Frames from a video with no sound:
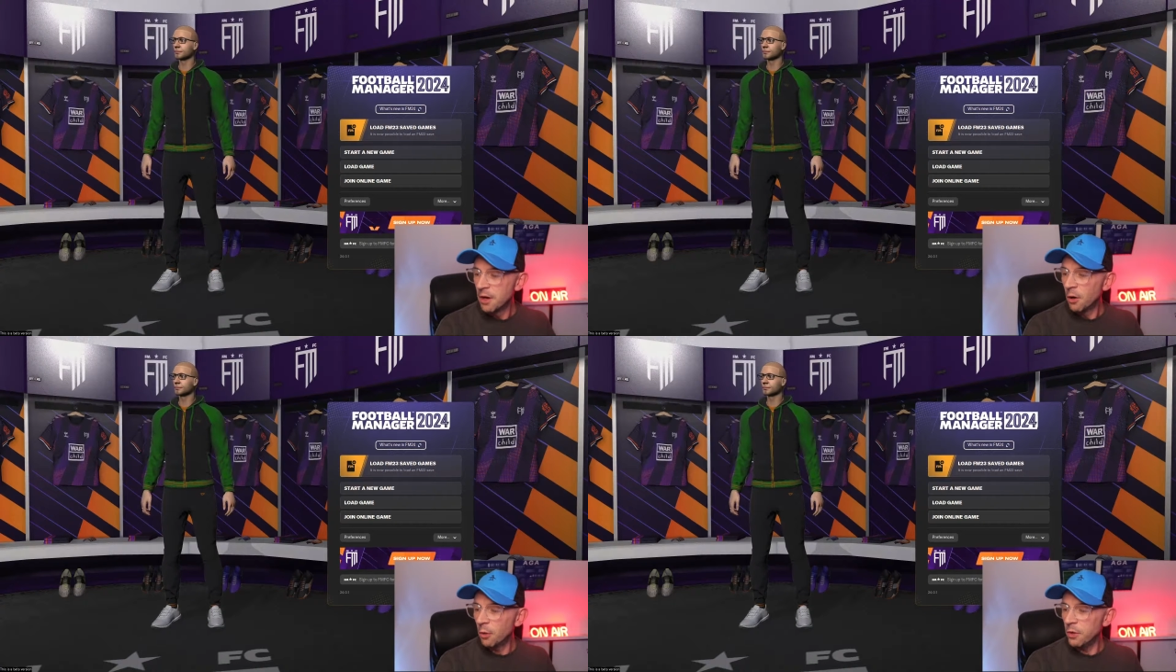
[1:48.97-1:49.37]

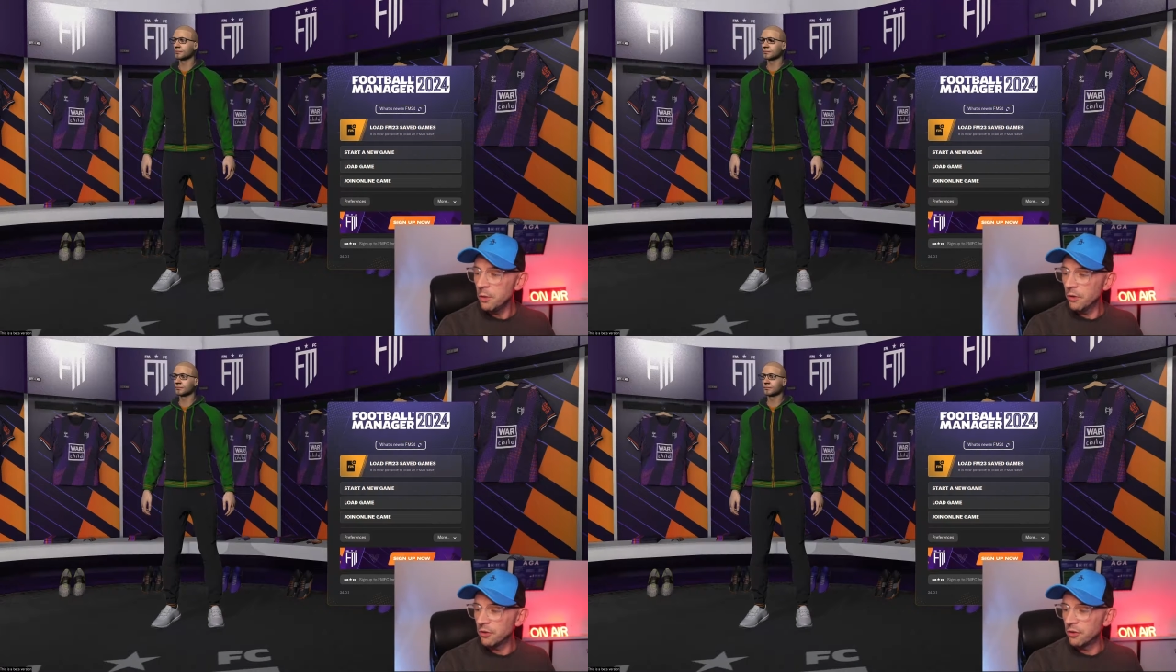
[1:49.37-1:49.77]
all
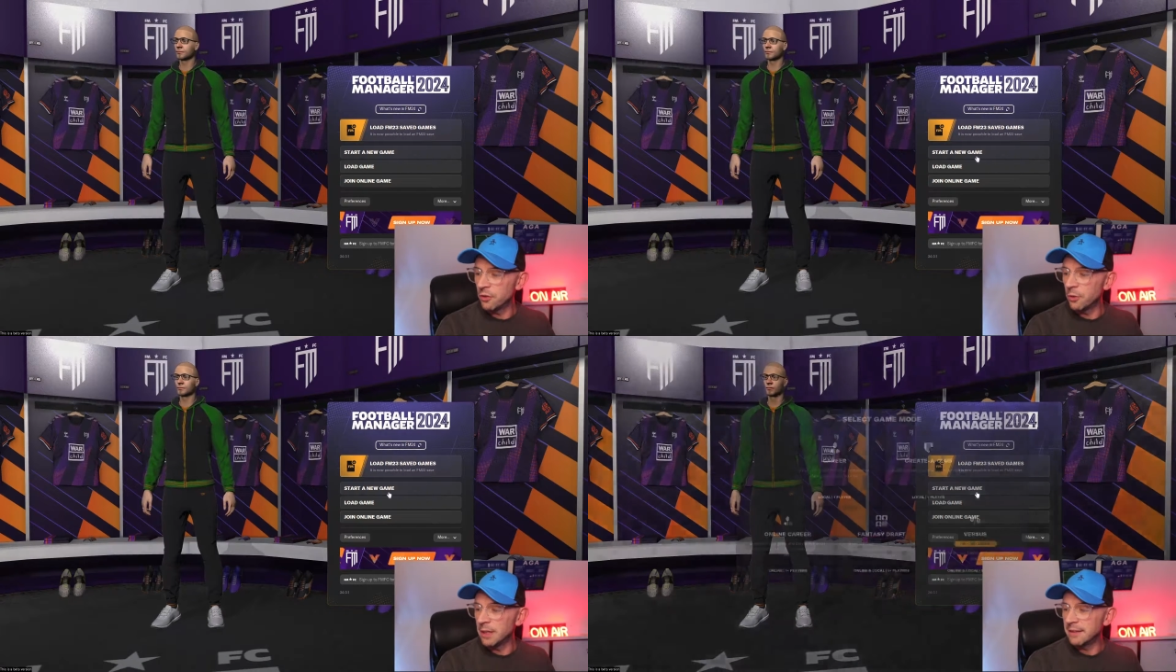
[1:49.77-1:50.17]
you want to
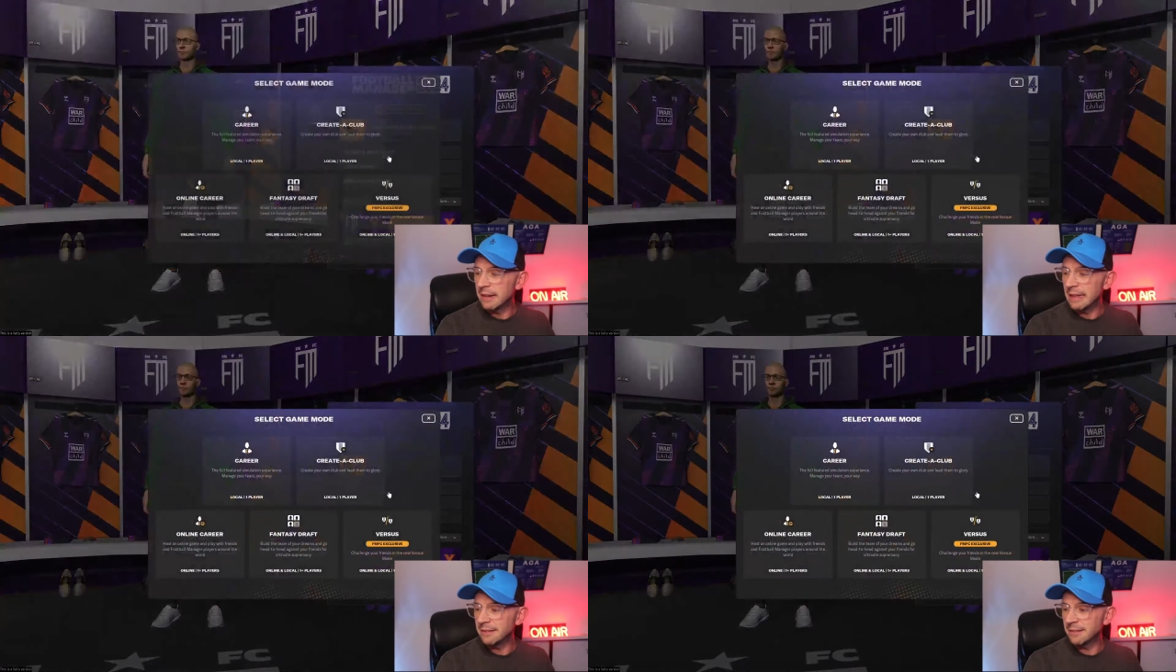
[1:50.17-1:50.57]
do is
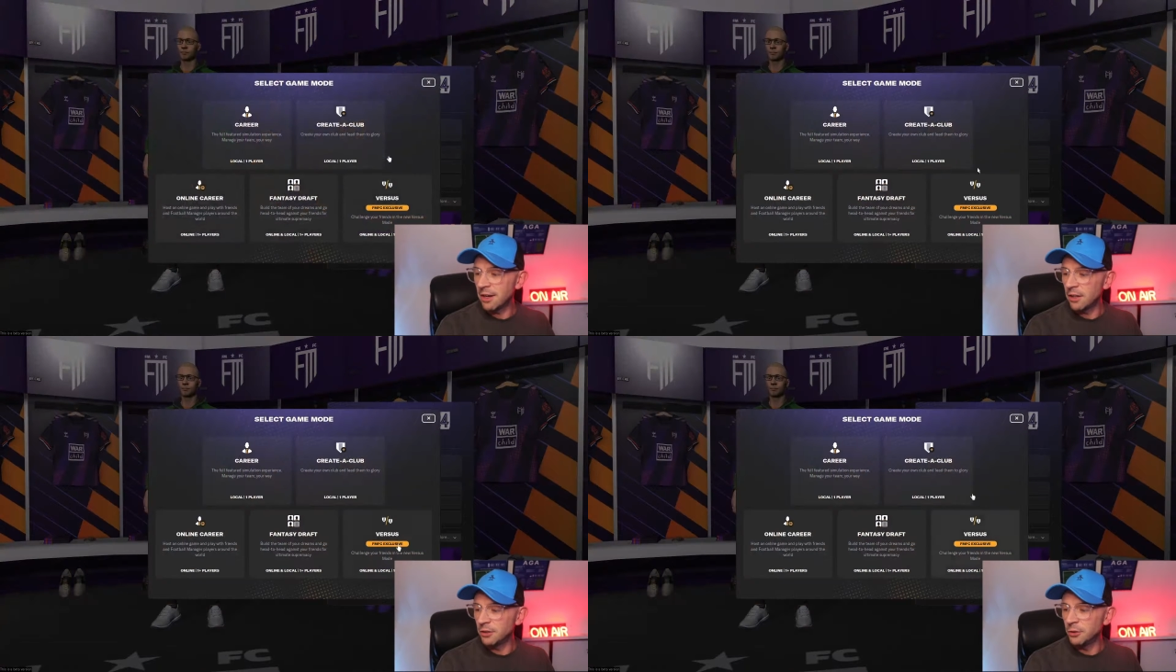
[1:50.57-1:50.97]
click
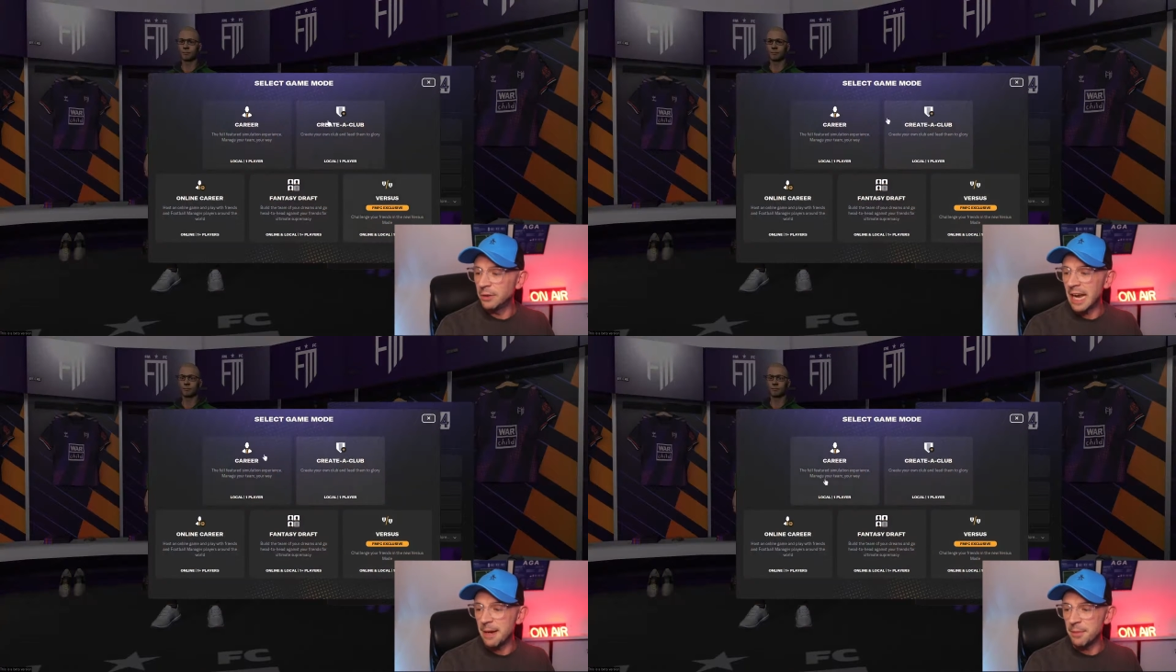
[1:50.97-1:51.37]
Start New
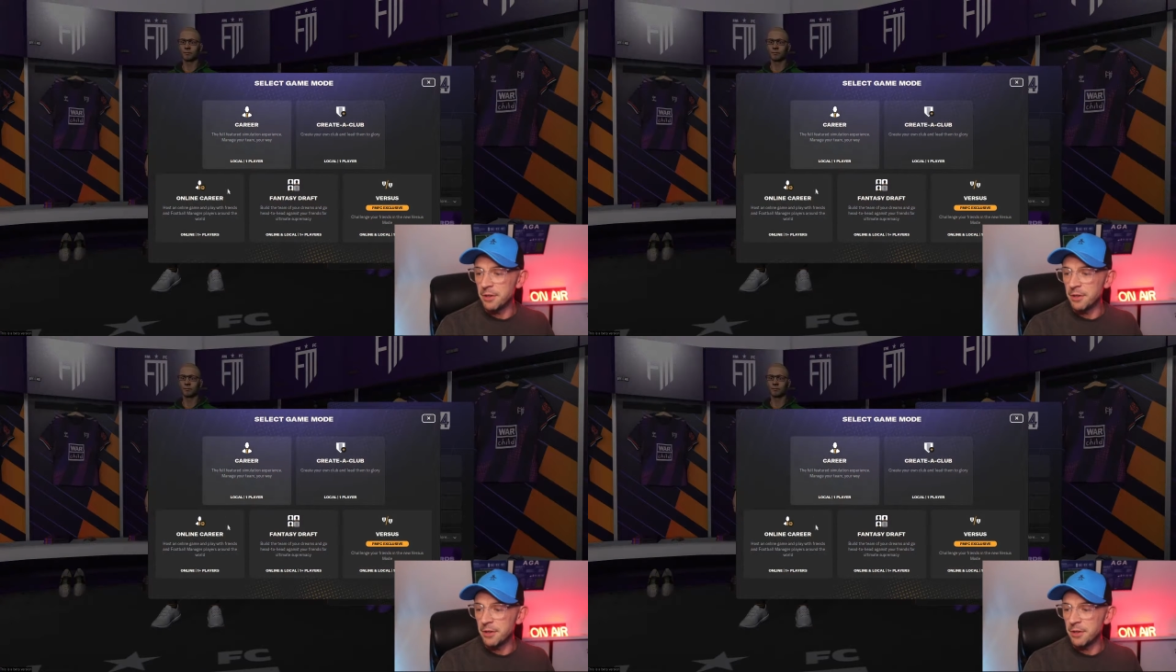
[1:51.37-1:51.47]
Game,